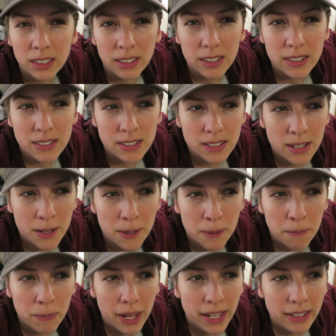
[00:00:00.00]
because
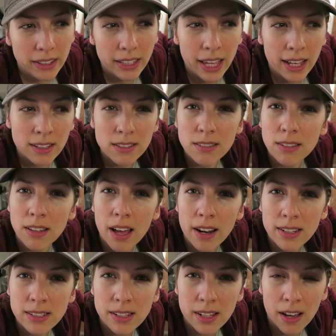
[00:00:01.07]
um, I had to cancel a
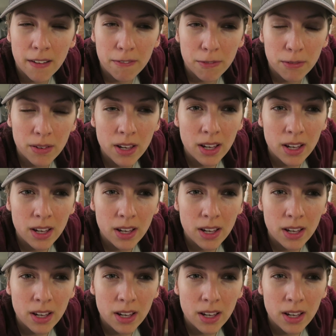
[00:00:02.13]
lot of stuff